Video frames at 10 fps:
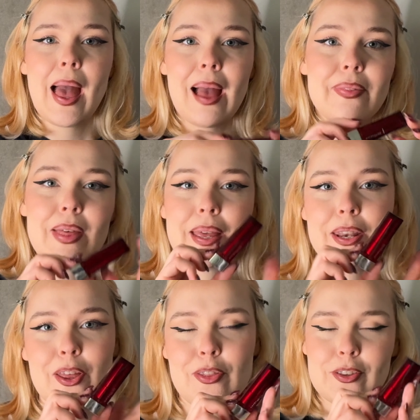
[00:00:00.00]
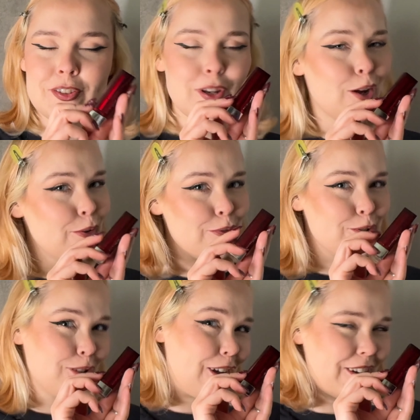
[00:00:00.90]
And then the star of the
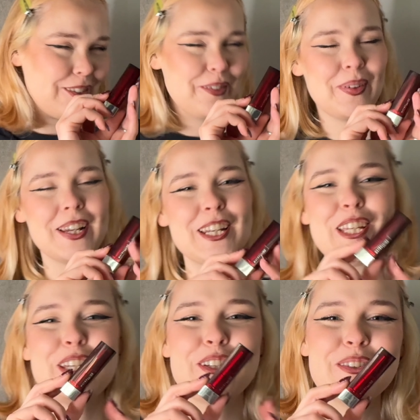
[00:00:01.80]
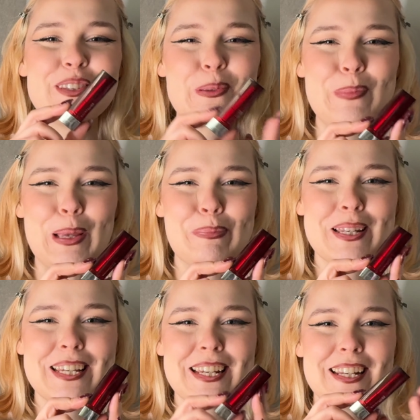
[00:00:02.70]
show, we're going to use the
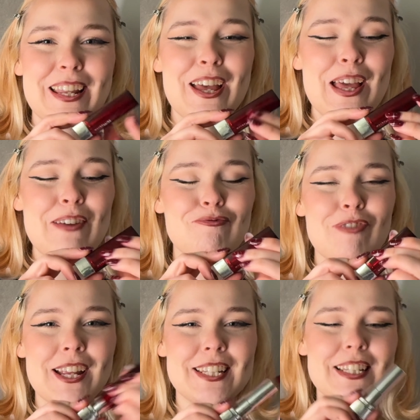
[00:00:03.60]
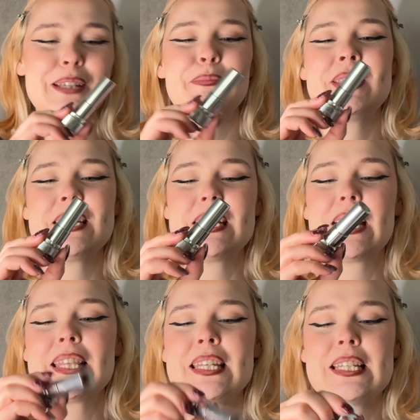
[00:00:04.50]
Maybelline red lipstick.
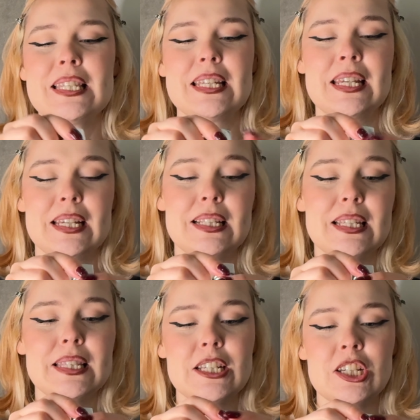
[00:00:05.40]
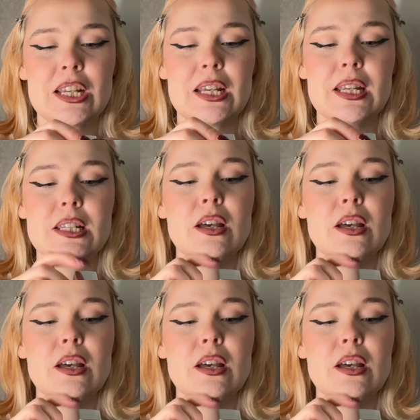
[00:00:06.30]
This is in the shade